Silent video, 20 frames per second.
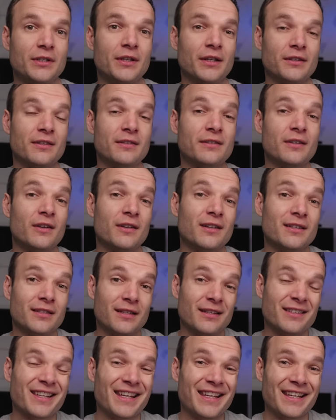you'd like to start
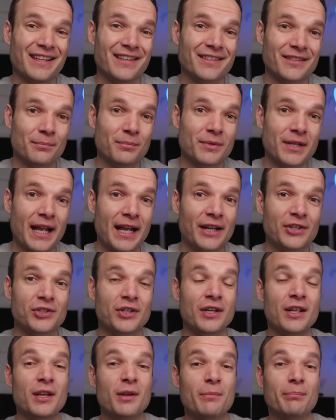consider taking some cash
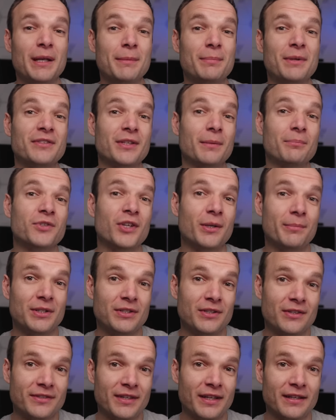maybe sometime in
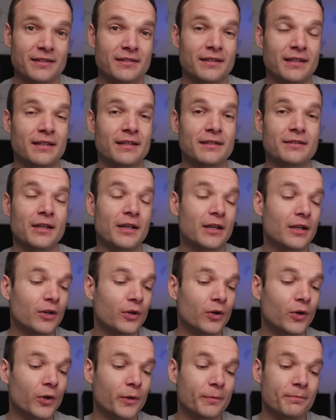your 60s,
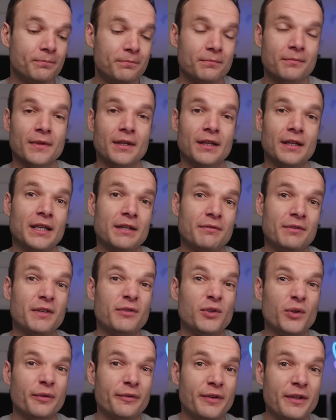or even
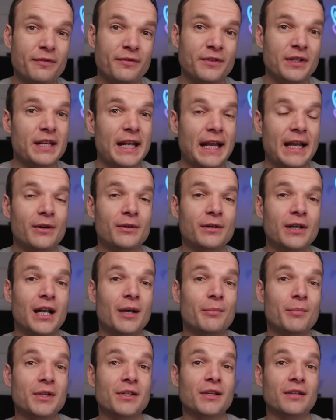if you're 50 now
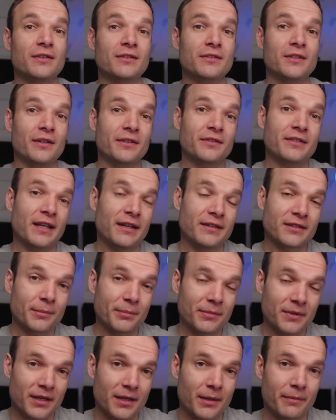and would like to start setting
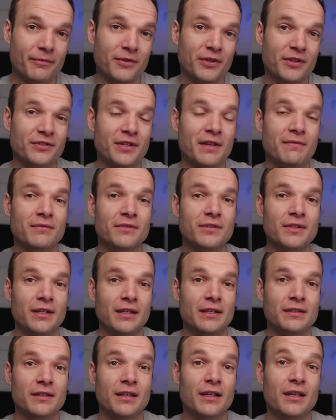something up for your
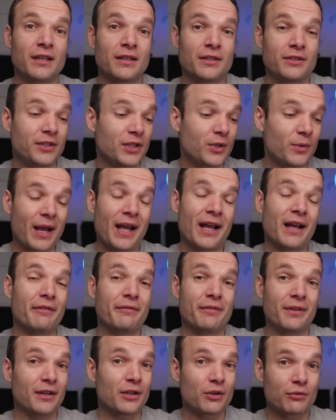70s, you
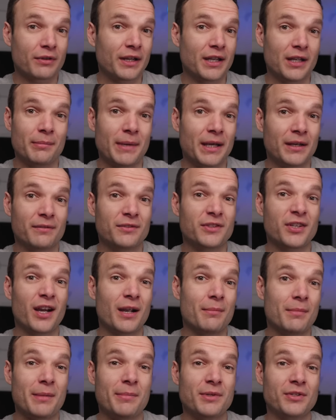have a great amount of
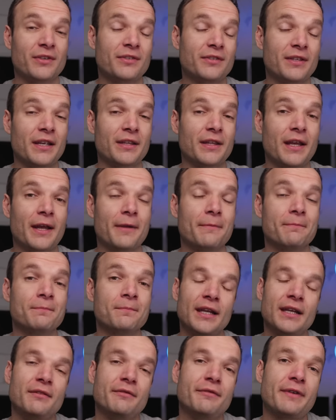time. Let me just say that.
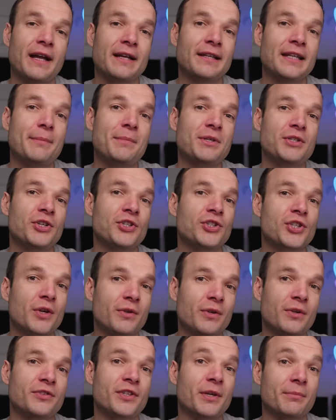In fact, let me just show
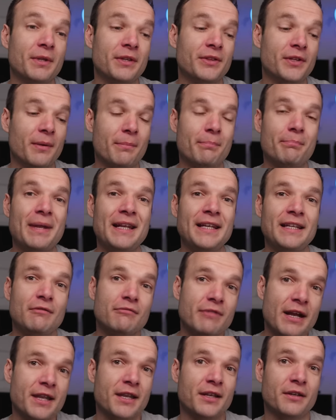you something that many
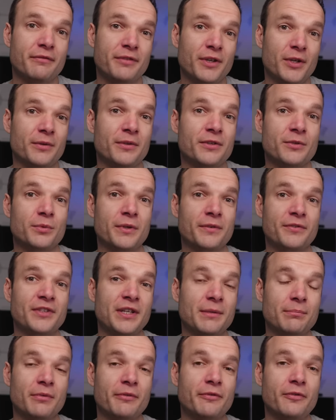regular viewers would have
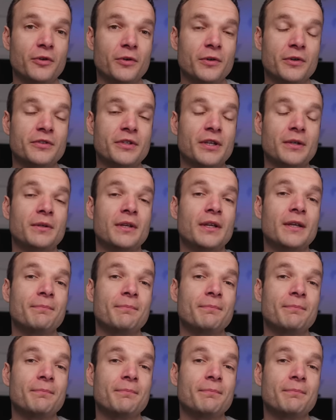seen before. So